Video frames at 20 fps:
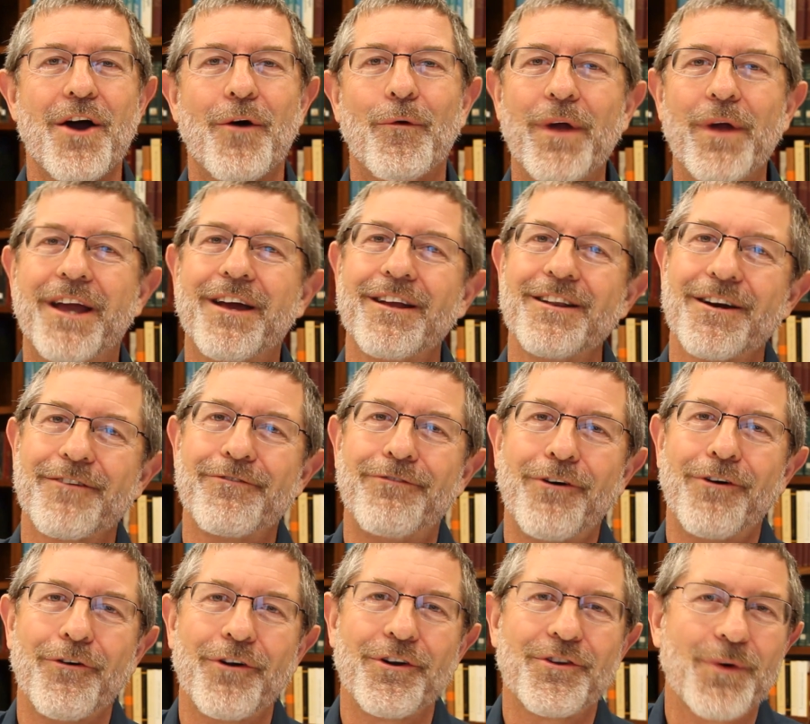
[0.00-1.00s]
We can look
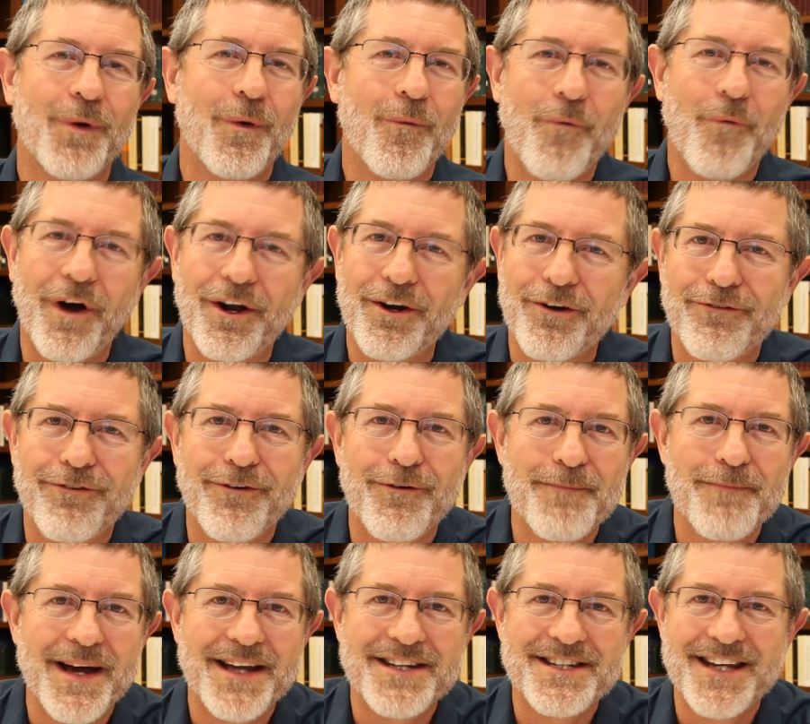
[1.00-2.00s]
forward to a wonderful
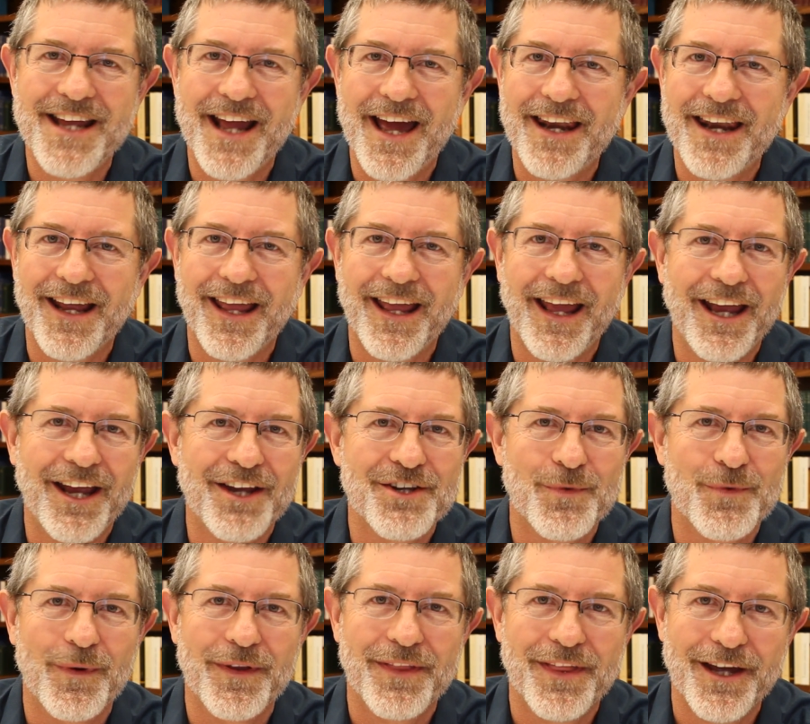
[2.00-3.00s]
Messianic
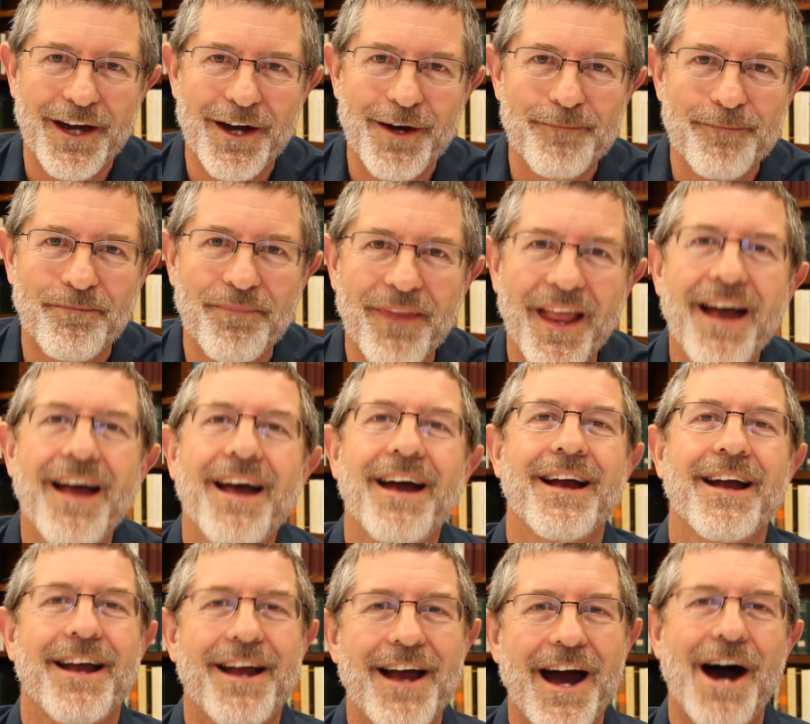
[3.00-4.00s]
age with him.
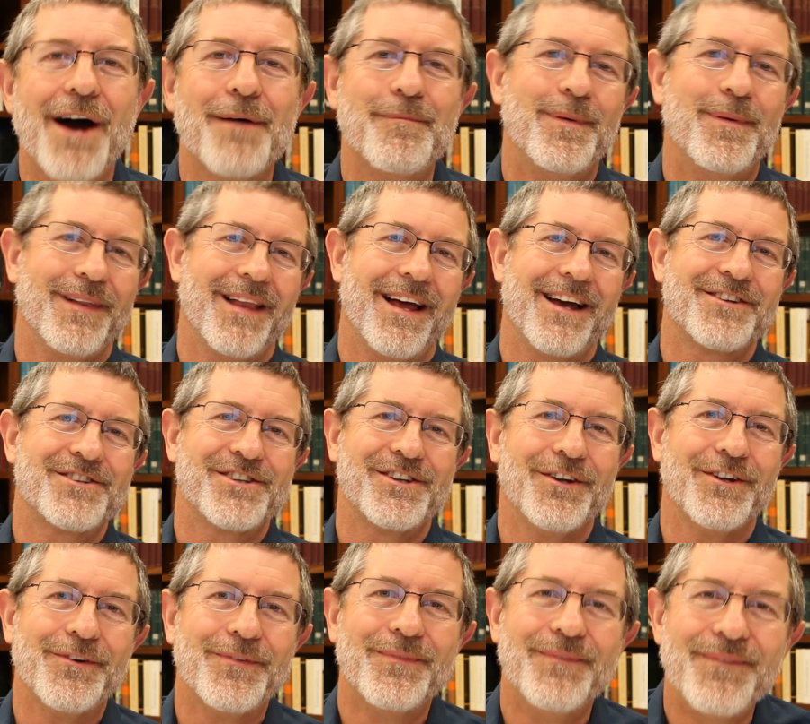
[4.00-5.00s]
God bless
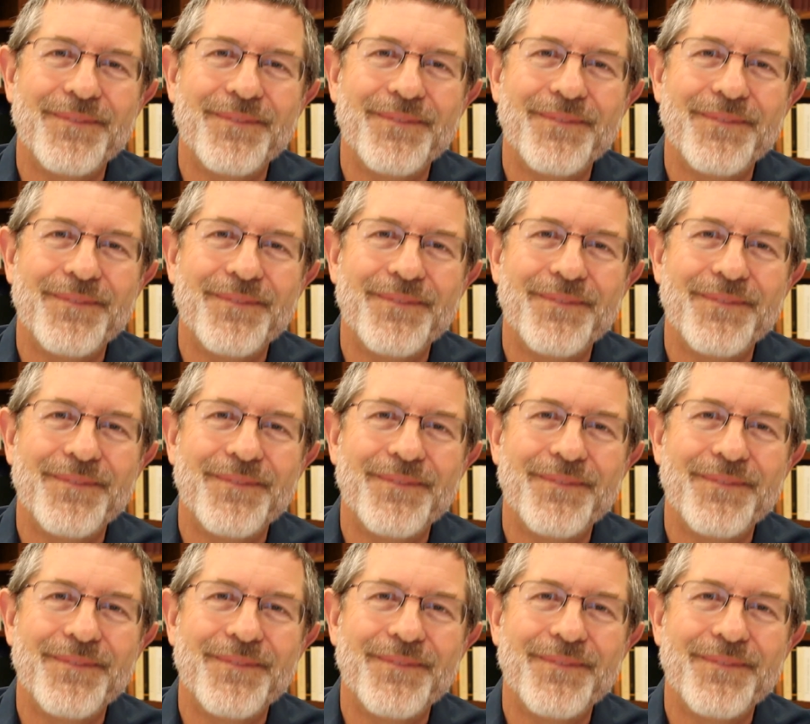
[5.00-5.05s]
you.